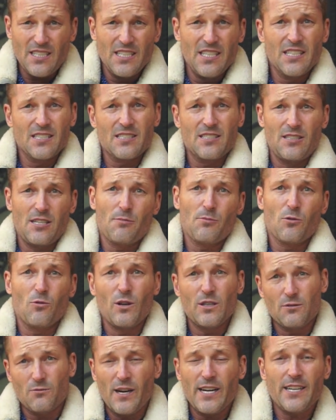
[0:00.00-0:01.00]
is, number
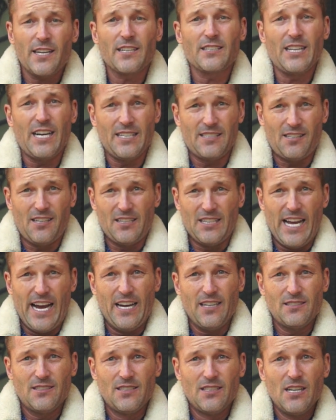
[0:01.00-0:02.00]
one, recognizing
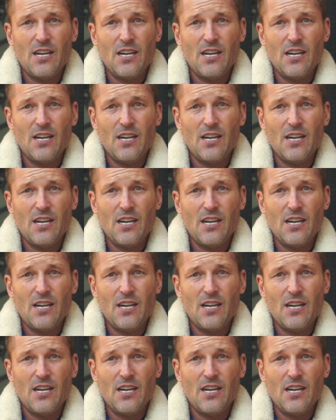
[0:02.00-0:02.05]
that,